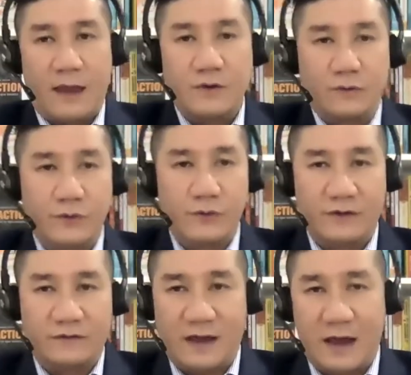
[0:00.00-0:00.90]
and you'll
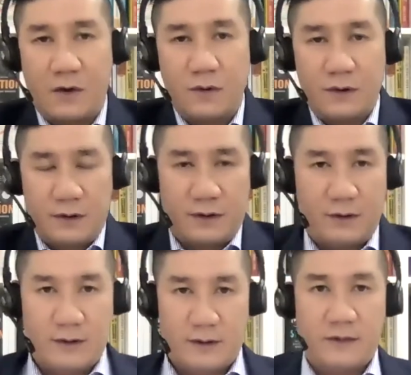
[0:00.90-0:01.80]
notice how
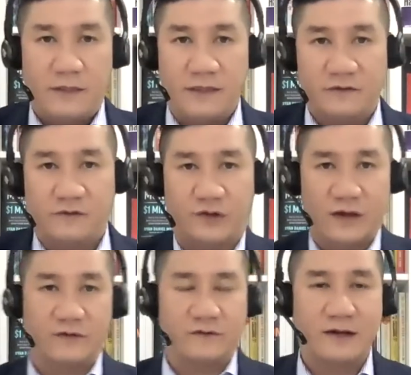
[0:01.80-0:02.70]
this
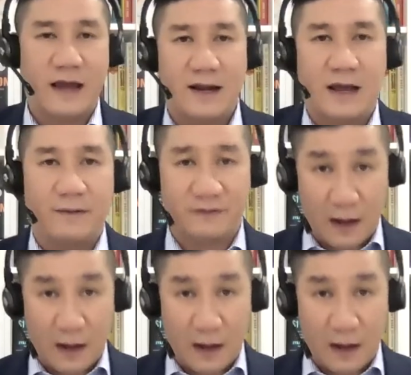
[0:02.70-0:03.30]
changes the dynamics.